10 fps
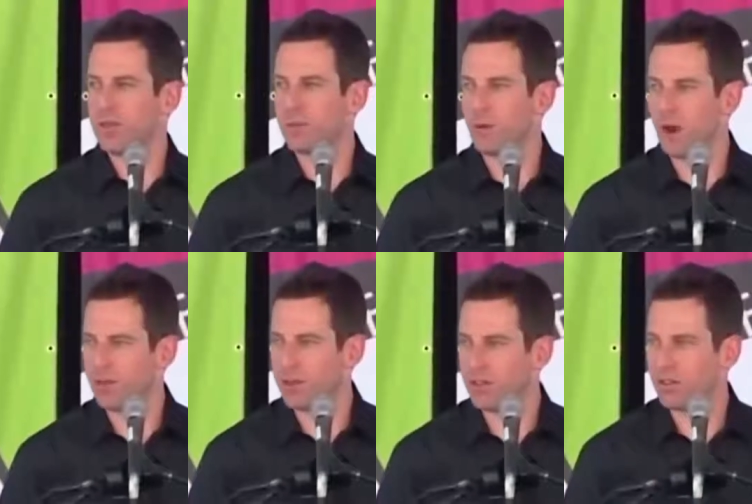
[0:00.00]
and
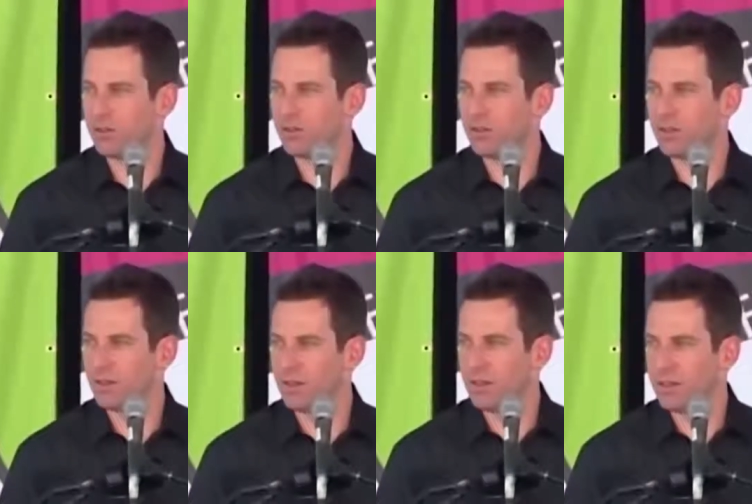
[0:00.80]
prophets of
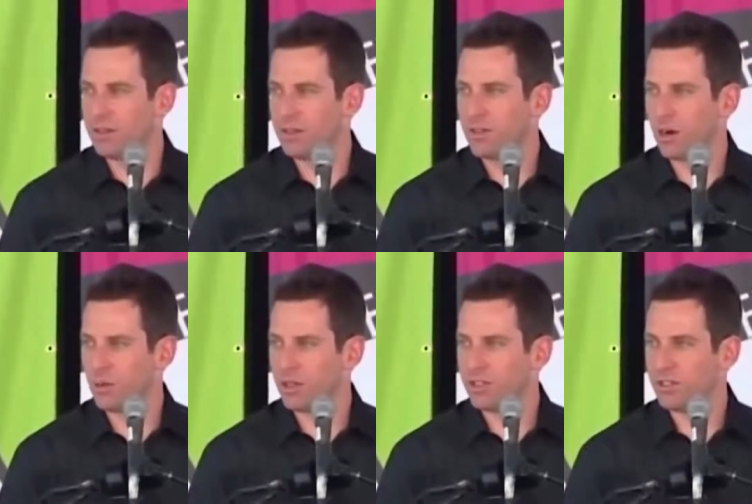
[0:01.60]
our
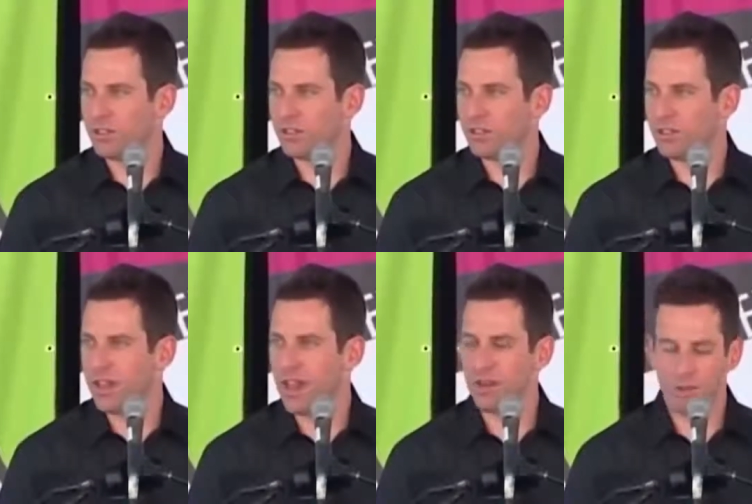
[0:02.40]
religions
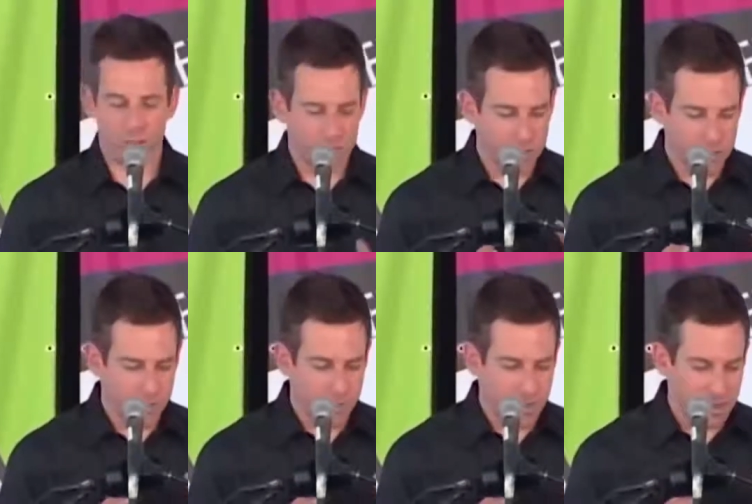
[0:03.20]
have
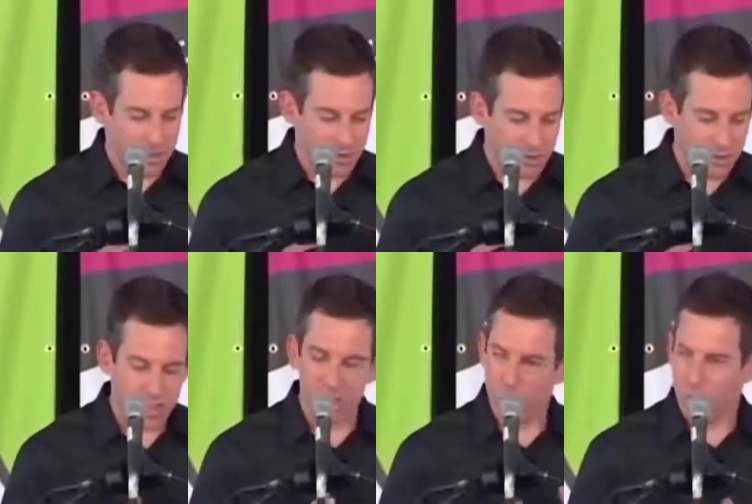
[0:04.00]

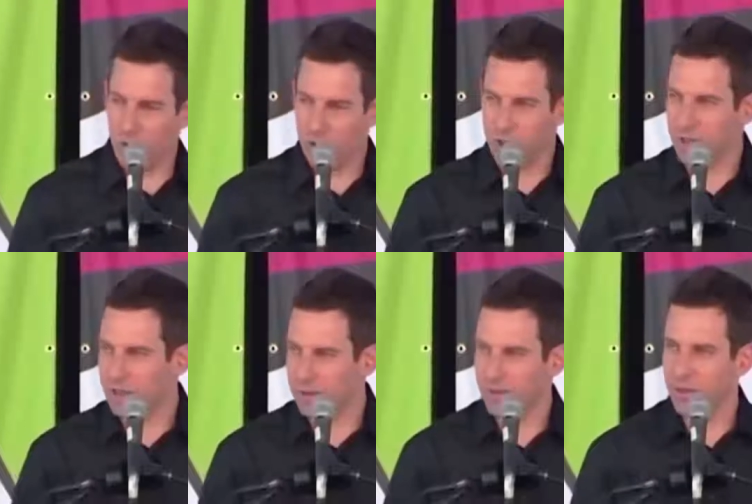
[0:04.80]
set to work on
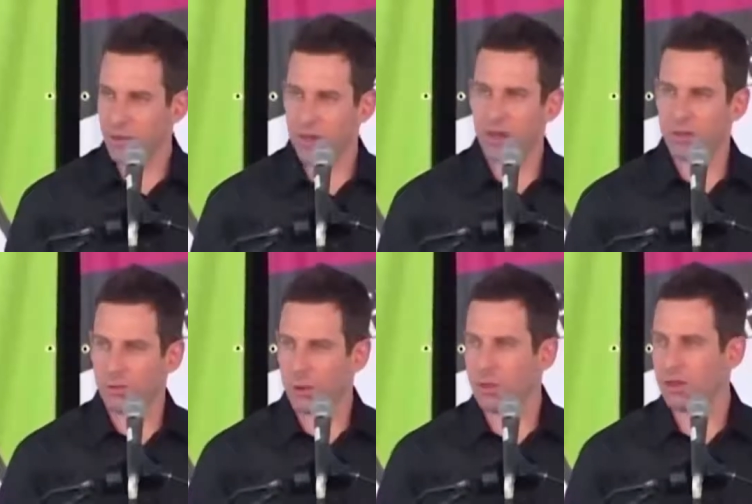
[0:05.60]
the, the riddle of
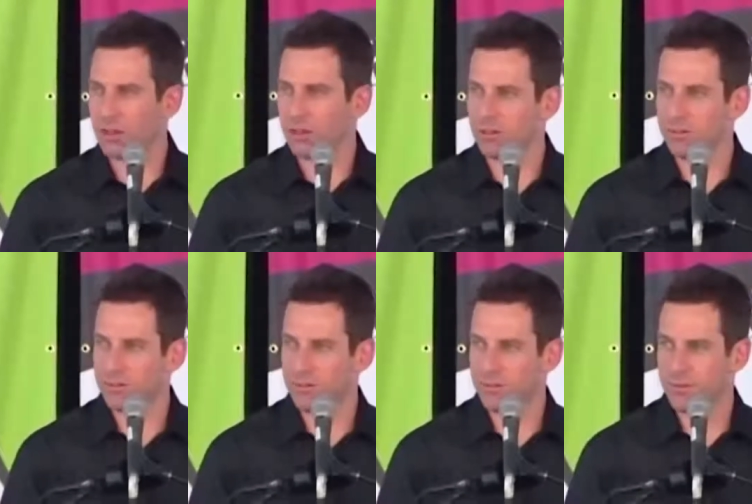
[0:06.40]
womanhood
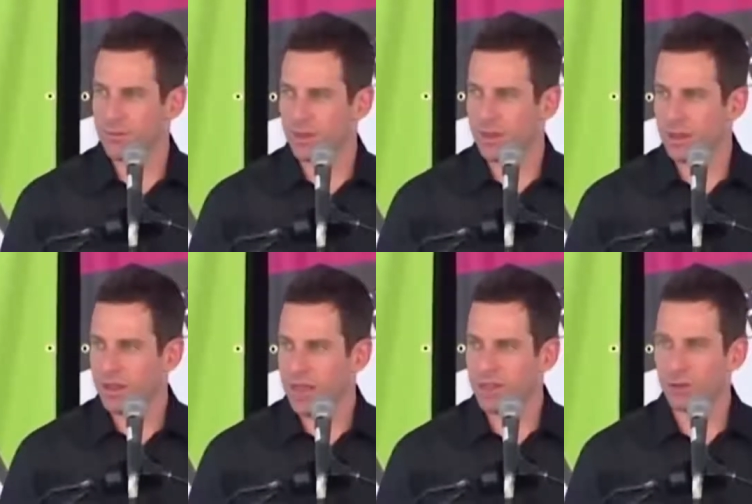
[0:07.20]

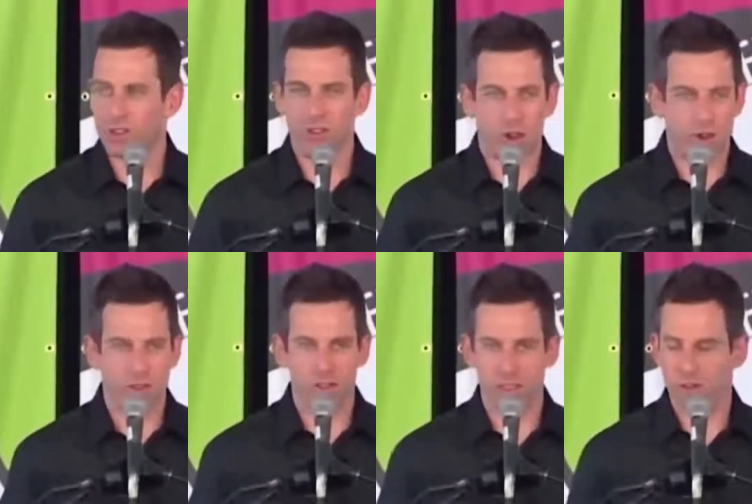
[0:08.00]
and the
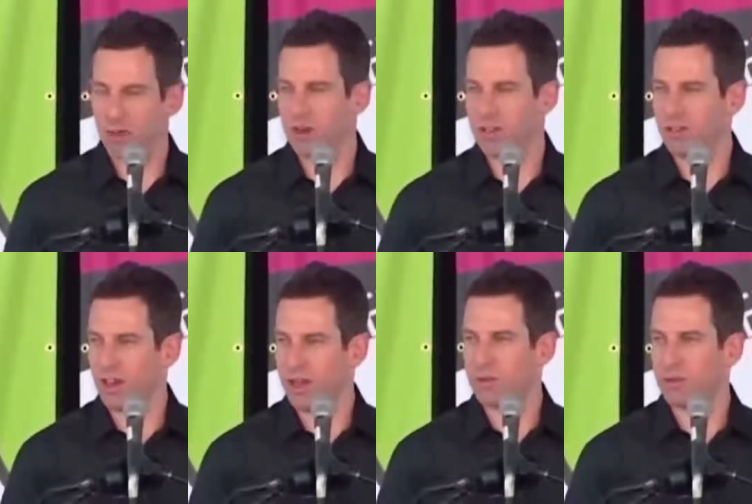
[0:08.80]
result in various
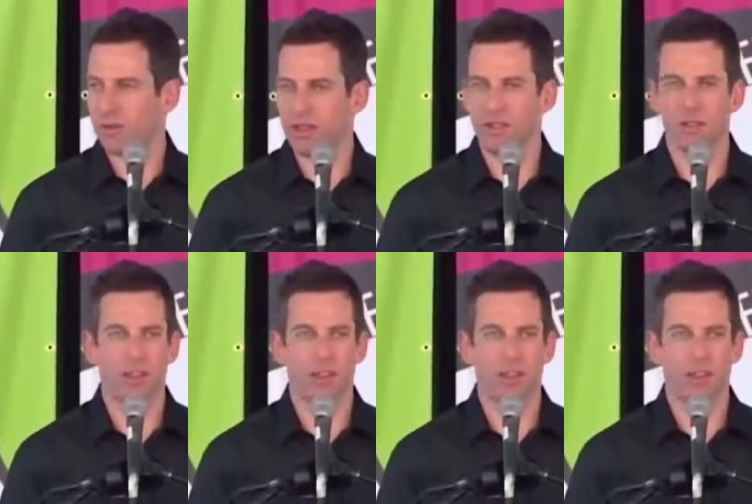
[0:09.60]
times and places